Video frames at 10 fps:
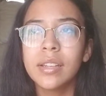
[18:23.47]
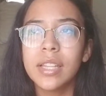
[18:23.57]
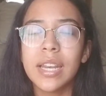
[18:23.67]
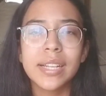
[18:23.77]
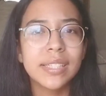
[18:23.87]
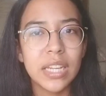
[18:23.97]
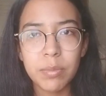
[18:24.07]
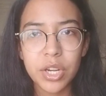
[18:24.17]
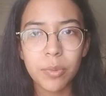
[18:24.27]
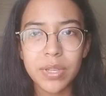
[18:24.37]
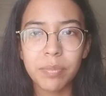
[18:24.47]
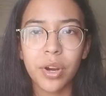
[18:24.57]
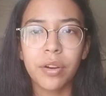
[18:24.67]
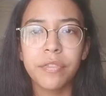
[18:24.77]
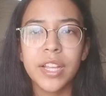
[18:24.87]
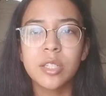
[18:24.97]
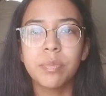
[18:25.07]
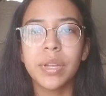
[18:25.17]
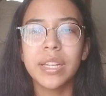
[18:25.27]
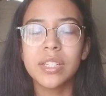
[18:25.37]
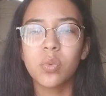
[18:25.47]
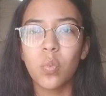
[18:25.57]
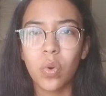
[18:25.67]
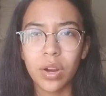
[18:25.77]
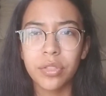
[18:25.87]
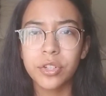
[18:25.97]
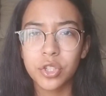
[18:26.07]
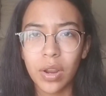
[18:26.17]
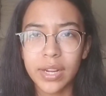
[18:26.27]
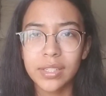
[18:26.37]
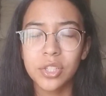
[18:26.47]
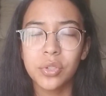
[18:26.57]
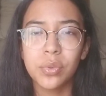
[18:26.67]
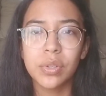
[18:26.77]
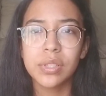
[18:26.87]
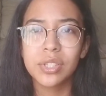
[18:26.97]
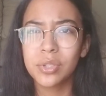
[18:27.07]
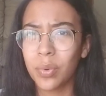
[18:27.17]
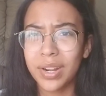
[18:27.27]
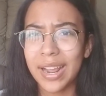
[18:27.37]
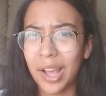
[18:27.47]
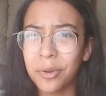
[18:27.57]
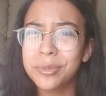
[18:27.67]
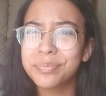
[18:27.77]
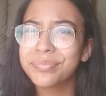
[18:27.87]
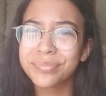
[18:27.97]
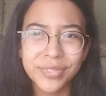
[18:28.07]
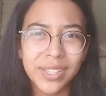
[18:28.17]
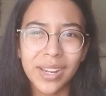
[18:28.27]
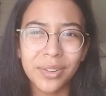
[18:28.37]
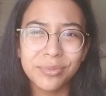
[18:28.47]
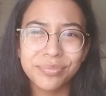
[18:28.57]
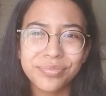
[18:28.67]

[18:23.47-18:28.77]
the next day may not be perfect, but it's worth trying to sort out, you know?